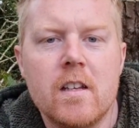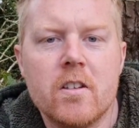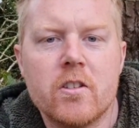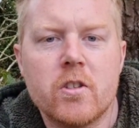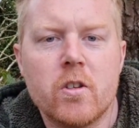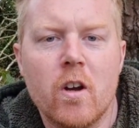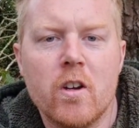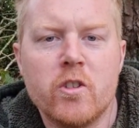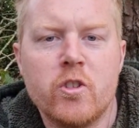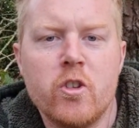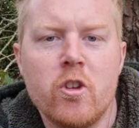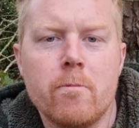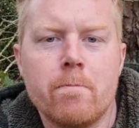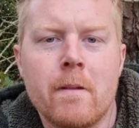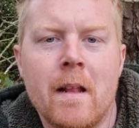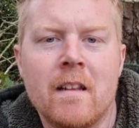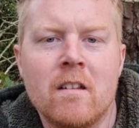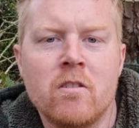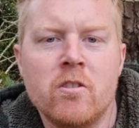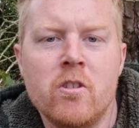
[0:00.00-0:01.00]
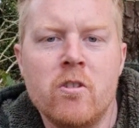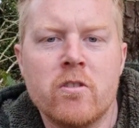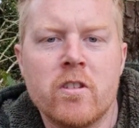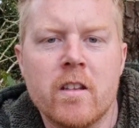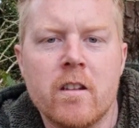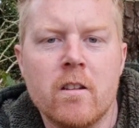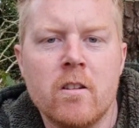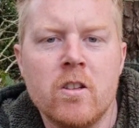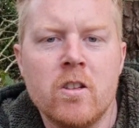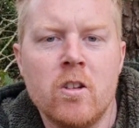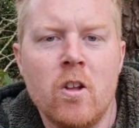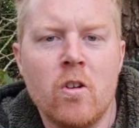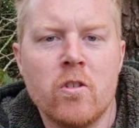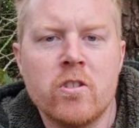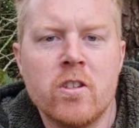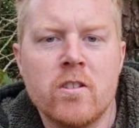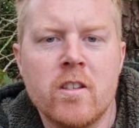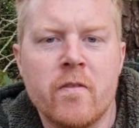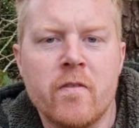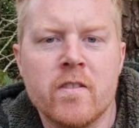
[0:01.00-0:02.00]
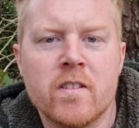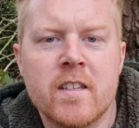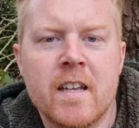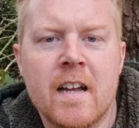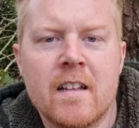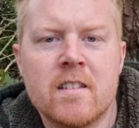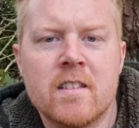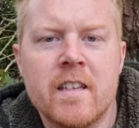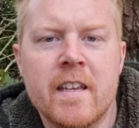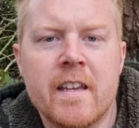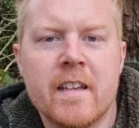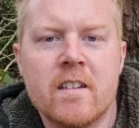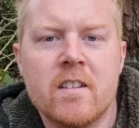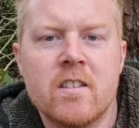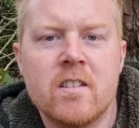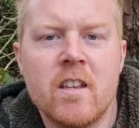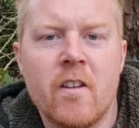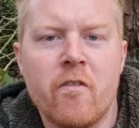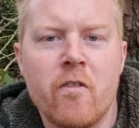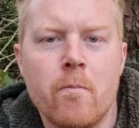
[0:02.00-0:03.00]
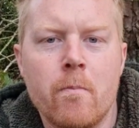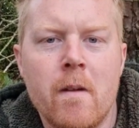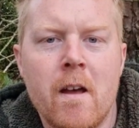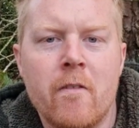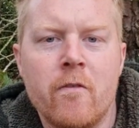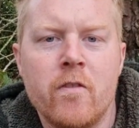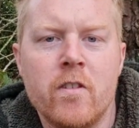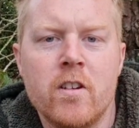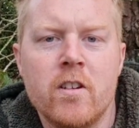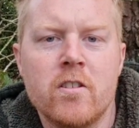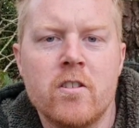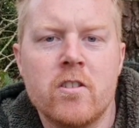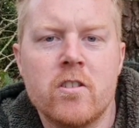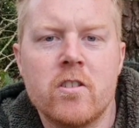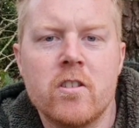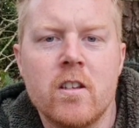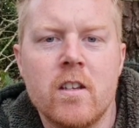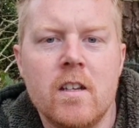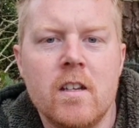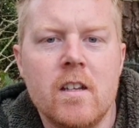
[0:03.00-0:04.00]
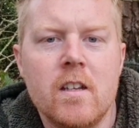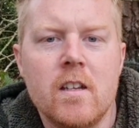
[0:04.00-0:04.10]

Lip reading: so I do plan on using lots of different tactics, different methods,